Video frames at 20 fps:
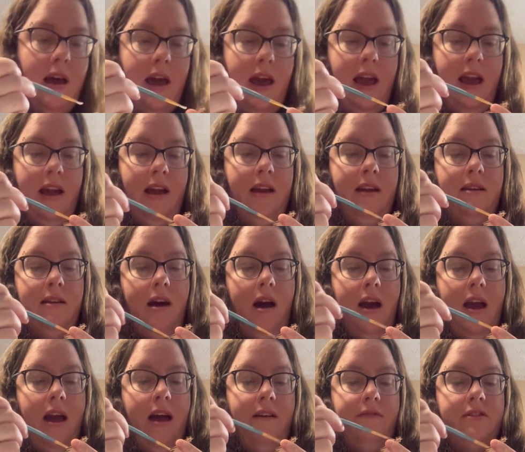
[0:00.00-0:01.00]
And
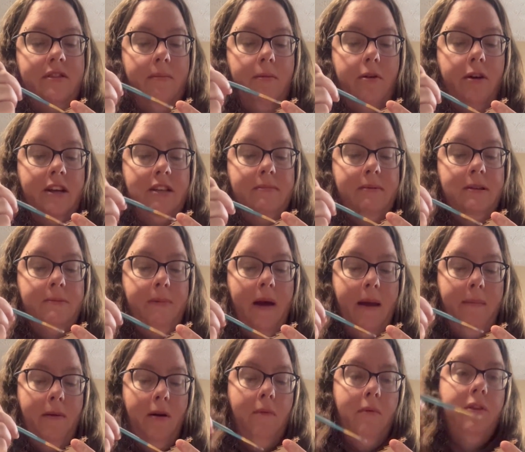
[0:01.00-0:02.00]
I have some Christmas
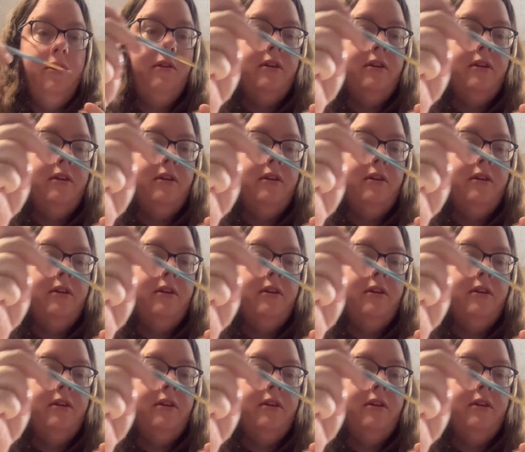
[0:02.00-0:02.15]
paper with